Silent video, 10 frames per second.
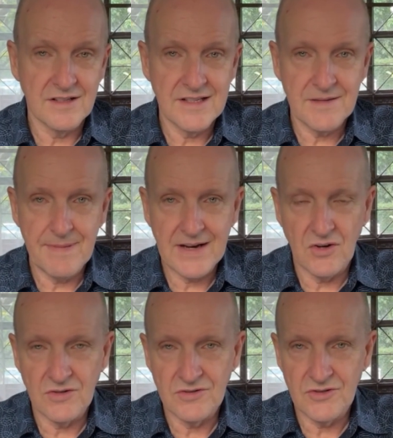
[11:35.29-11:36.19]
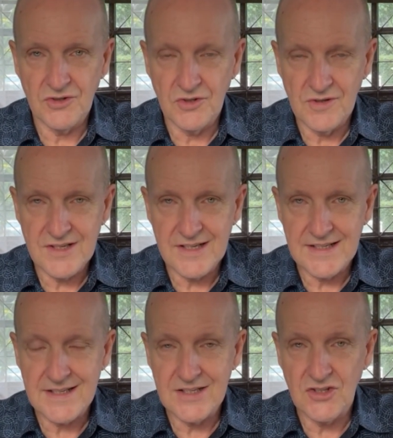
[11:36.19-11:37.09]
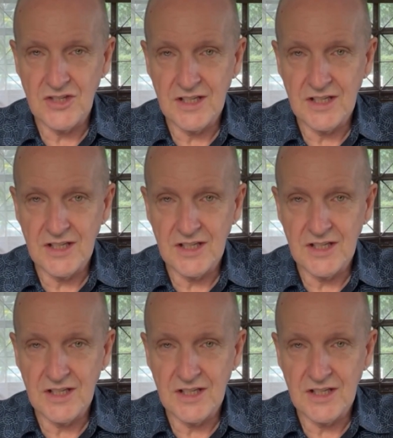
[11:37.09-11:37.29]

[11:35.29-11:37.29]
list back on June the 6th this